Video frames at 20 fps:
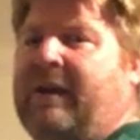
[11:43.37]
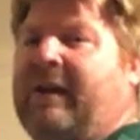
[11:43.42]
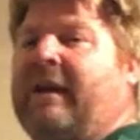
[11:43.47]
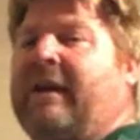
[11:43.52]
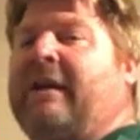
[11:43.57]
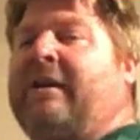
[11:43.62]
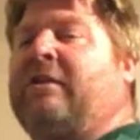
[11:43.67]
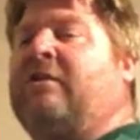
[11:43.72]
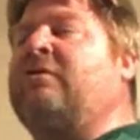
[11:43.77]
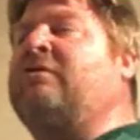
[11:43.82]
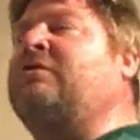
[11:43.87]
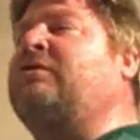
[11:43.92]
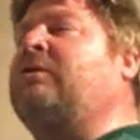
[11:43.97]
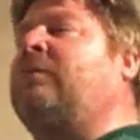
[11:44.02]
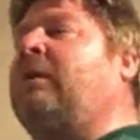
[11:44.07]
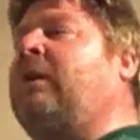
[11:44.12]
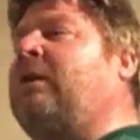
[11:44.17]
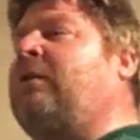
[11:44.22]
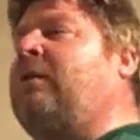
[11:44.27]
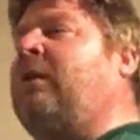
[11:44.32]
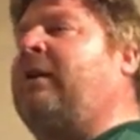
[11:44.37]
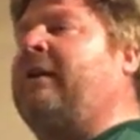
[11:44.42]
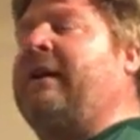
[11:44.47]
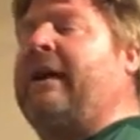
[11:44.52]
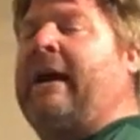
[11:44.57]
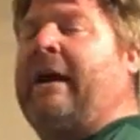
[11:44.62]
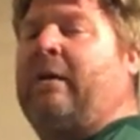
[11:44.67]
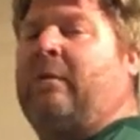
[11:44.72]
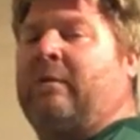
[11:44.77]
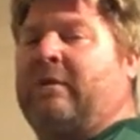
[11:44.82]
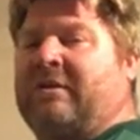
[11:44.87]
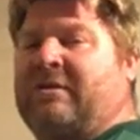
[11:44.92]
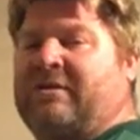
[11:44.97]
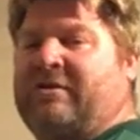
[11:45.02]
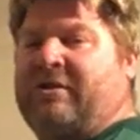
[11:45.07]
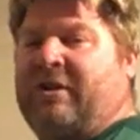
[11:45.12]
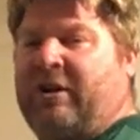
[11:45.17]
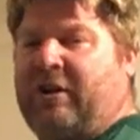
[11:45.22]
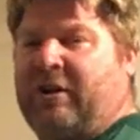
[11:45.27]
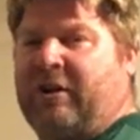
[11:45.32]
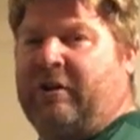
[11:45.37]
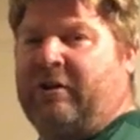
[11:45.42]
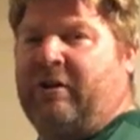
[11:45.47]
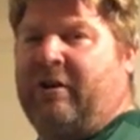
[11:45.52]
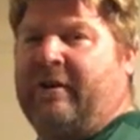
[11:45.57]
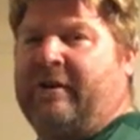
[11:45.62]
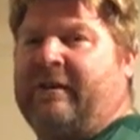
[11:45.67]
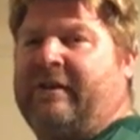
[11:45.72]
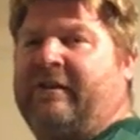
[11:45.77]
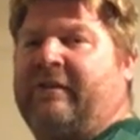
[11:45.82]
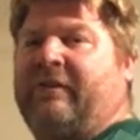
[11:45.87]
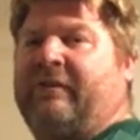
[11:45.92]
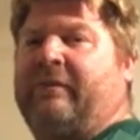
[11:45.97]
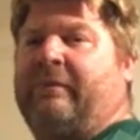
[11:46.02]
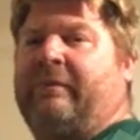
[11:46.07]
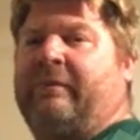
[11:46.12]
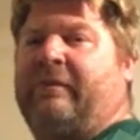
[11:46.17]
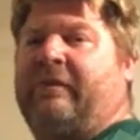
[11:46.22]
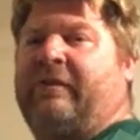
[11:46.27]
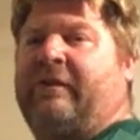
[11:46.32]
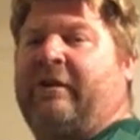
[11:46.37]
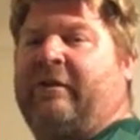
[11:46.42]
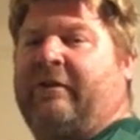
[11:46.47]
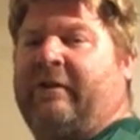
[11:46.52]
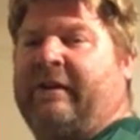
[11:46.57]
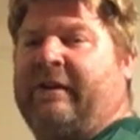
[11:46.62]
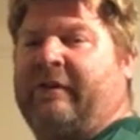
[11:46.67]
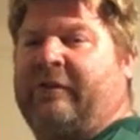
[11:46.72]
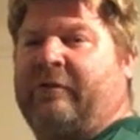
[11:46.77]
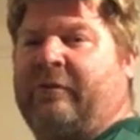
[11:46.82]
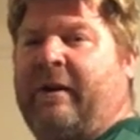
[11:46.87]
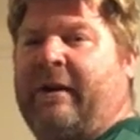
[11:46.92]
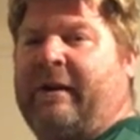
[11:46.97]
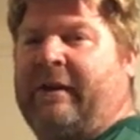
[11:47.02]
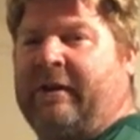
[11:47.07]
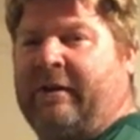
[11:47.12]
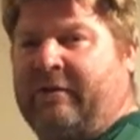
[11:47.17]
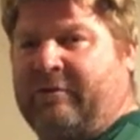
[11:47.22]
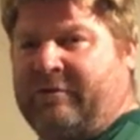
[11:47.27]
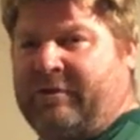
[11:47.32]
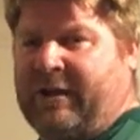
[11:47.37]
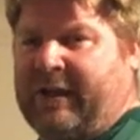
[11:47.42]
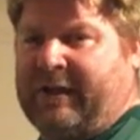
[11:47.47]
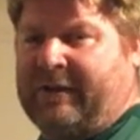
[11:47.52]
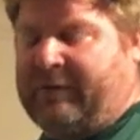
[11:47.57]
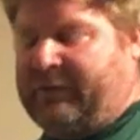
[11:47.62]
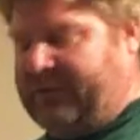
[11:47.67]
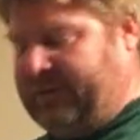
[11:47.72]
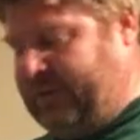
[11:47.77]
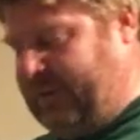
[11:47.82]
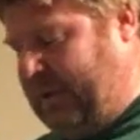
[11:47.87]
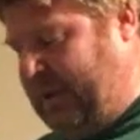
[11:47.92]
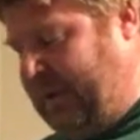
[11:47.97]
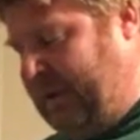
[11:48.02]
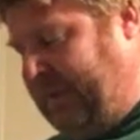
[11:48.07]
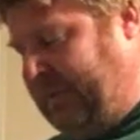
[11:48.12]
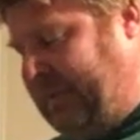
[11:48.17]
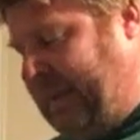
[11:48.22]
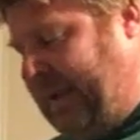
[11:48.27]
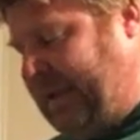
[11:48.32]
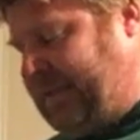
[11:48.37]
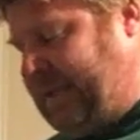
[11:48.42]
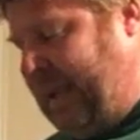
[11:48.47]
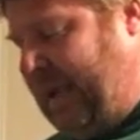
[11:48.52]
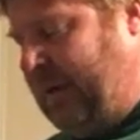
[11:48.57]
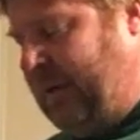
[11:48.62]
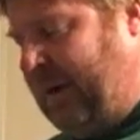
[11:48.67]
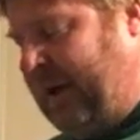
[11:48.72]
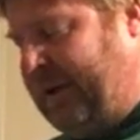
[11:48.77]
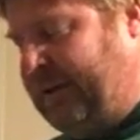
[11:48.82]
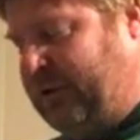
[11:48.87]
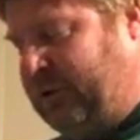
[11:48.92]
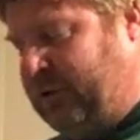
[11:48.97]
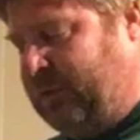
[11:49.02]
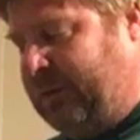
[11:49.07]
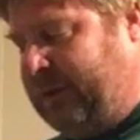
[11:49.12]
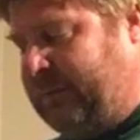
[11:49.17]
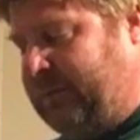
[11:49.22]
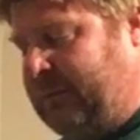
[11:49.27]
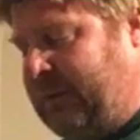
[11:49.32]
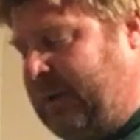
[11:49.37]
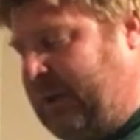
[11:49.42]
He used to work on Howard Stern on his Sirius radio channels. That's how I knew him.